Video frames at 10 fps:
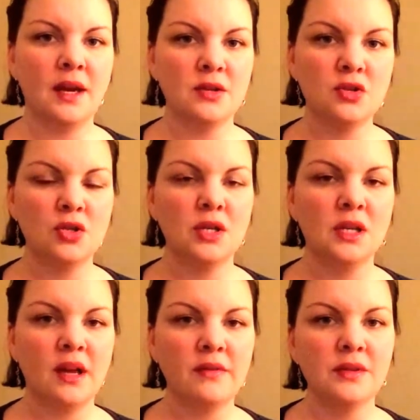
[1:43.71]
estrogen
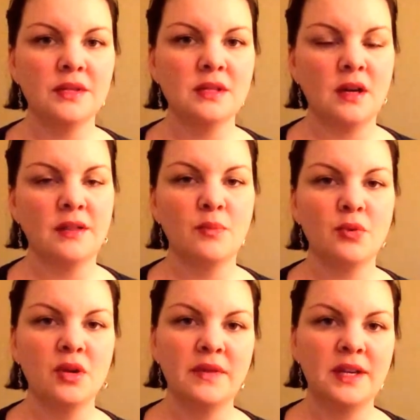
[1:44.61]
levels on the
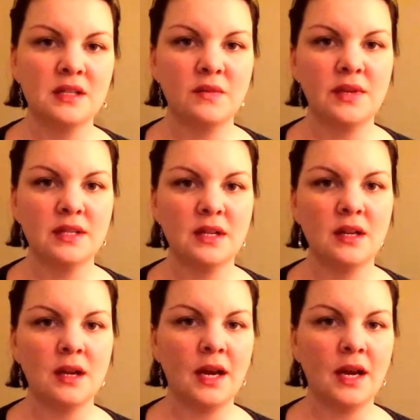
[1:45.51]
previous visit.